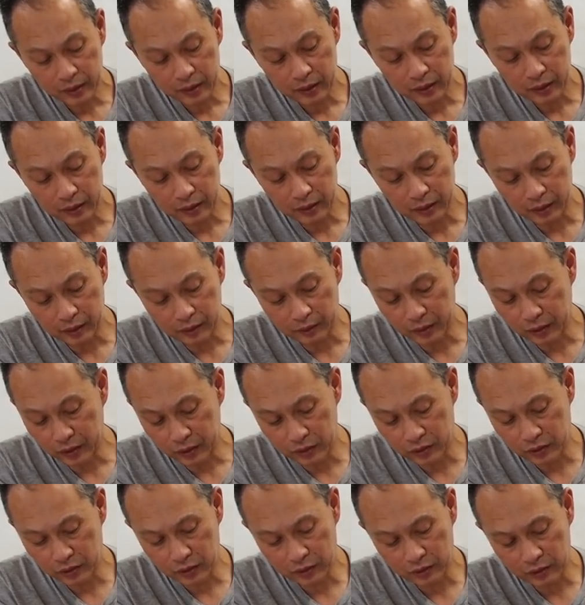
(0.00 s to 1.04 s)
Uh,
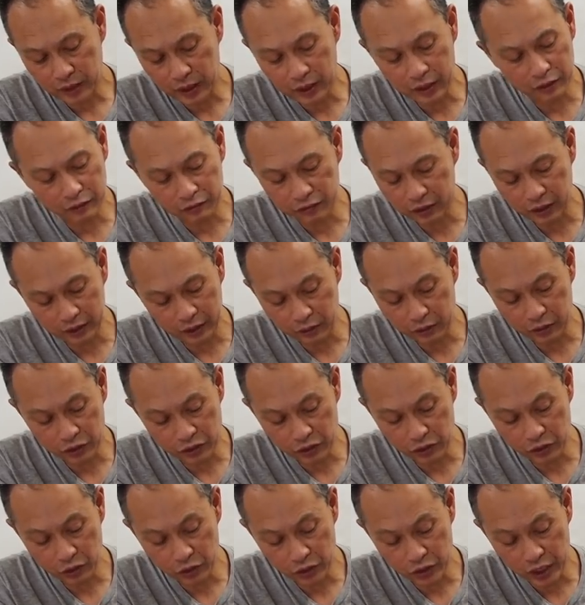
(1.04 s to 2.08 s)
there's, in the front, there was
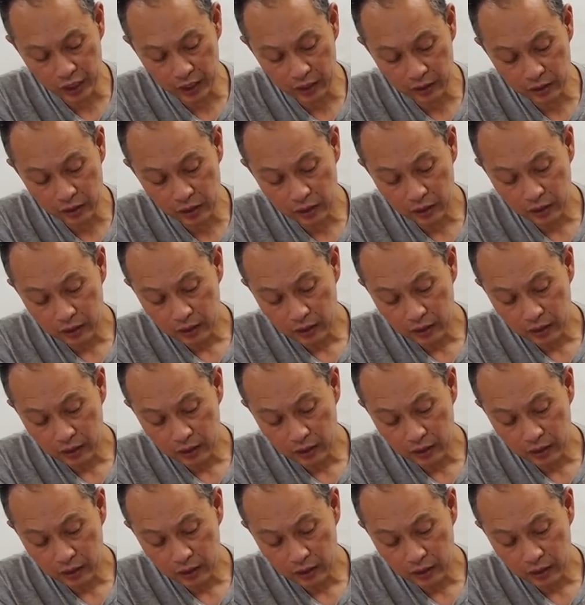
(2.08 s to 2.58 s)
just no chance.